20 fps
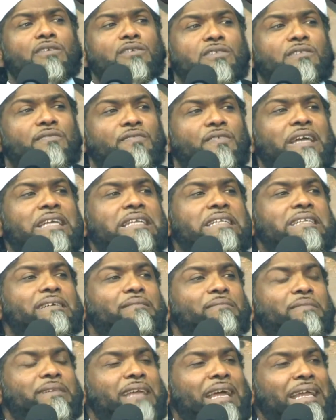he was a
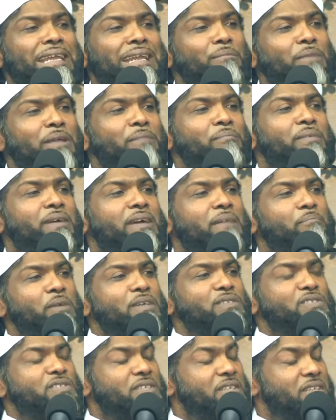fighter, dynamic
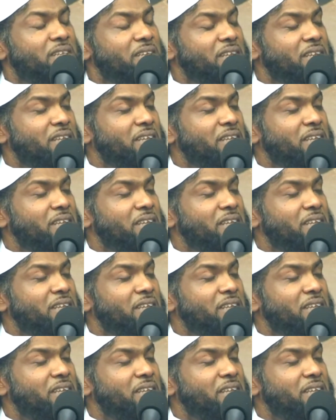person.